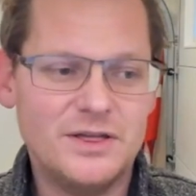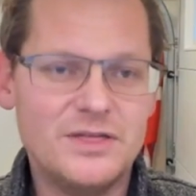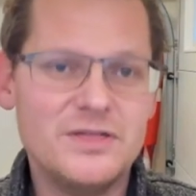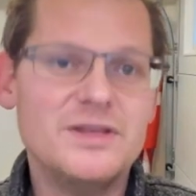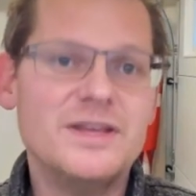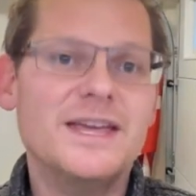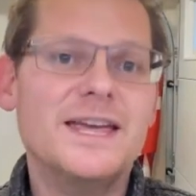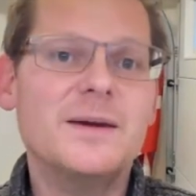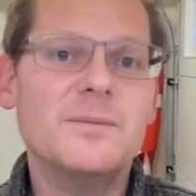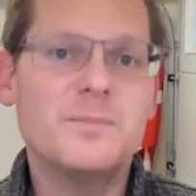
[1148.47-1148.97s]

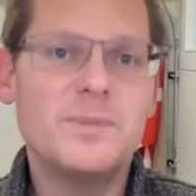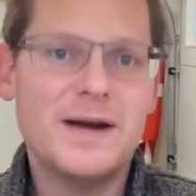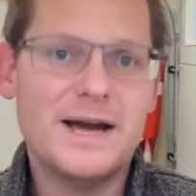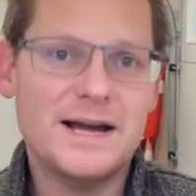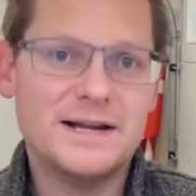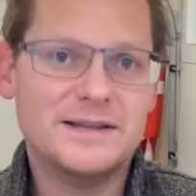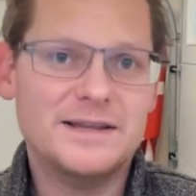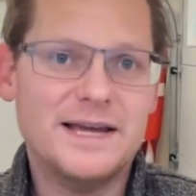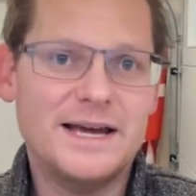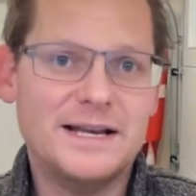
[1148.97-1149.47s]
the
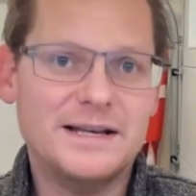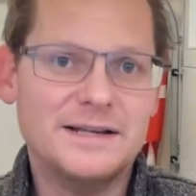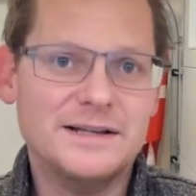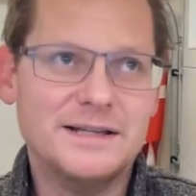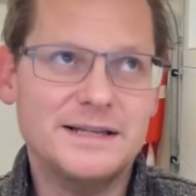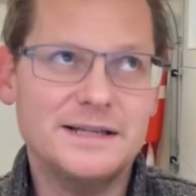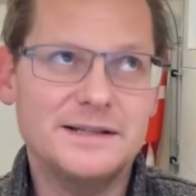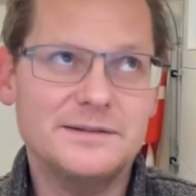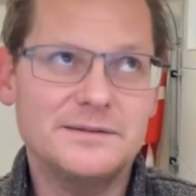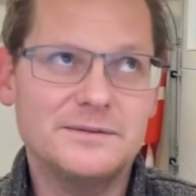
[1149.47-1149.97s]
impact
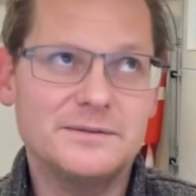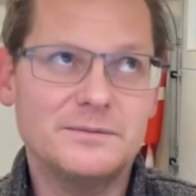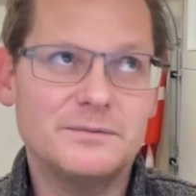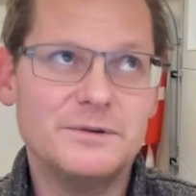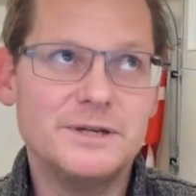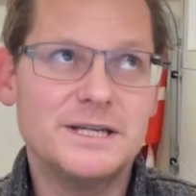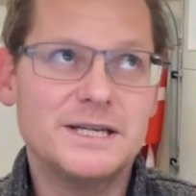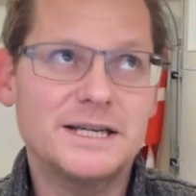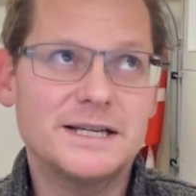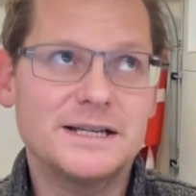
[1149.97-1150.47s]
that
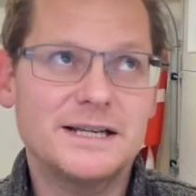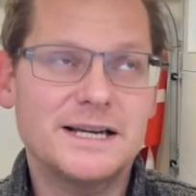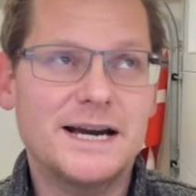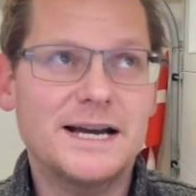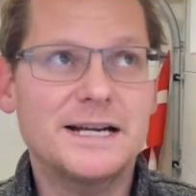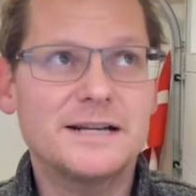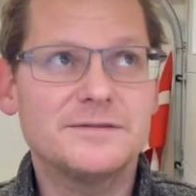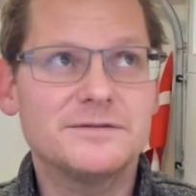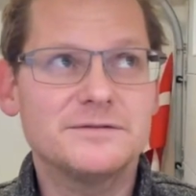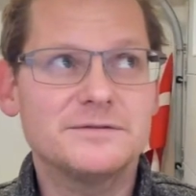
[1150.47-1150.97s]
we can
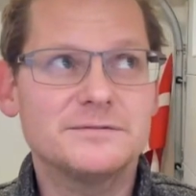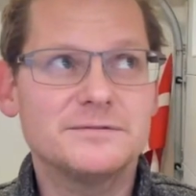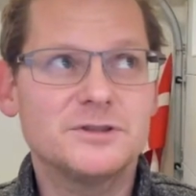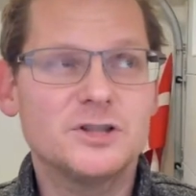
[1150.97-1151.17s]
kind of